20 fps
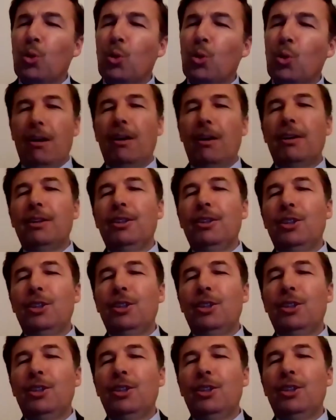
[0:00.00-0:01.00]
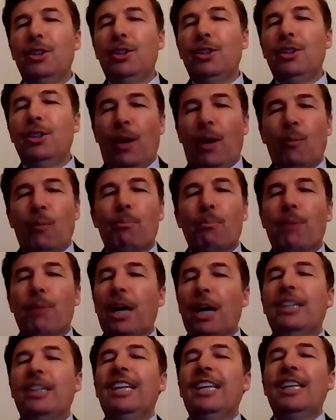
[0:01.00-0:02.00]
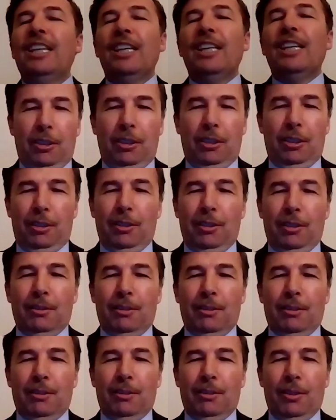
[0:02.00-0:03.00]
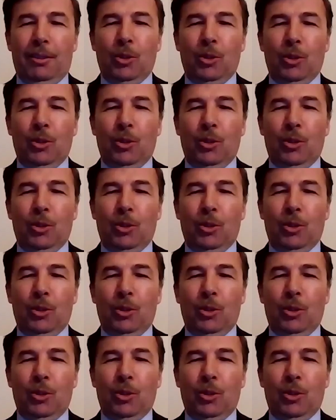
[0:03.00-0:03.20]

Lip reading: on bodily immunity,